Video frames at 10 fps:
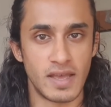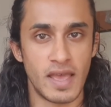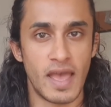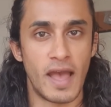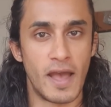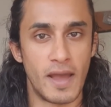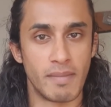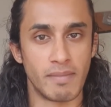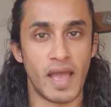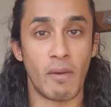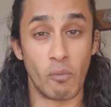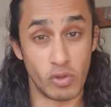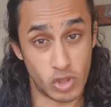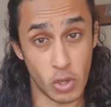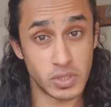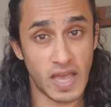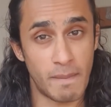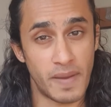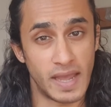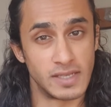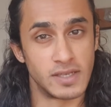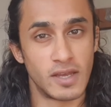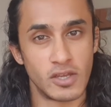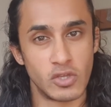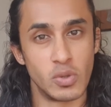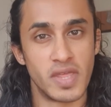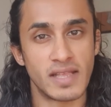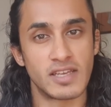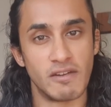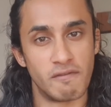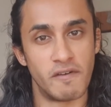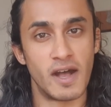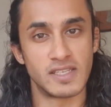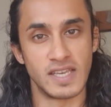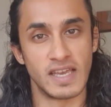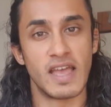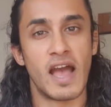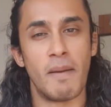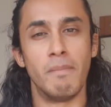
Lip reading: And with those campaigns, you're then converting a